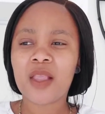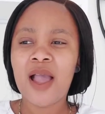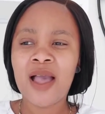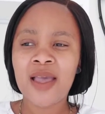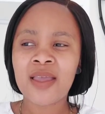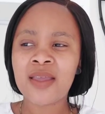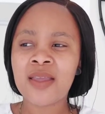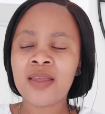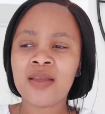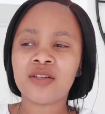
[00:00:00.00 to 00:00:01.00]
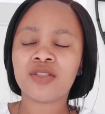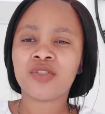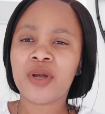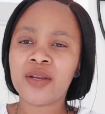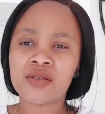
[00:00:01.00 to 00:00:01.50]
I
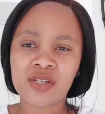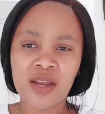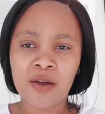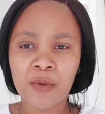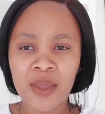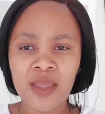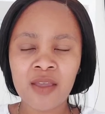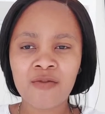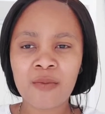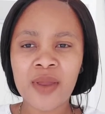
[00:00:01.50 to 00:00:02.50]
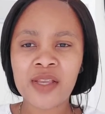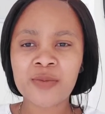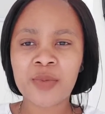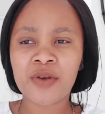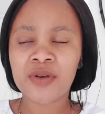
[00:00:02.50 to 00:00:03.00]
try to shy away from my
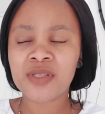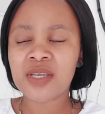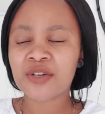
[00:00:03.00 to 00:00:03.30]
experience.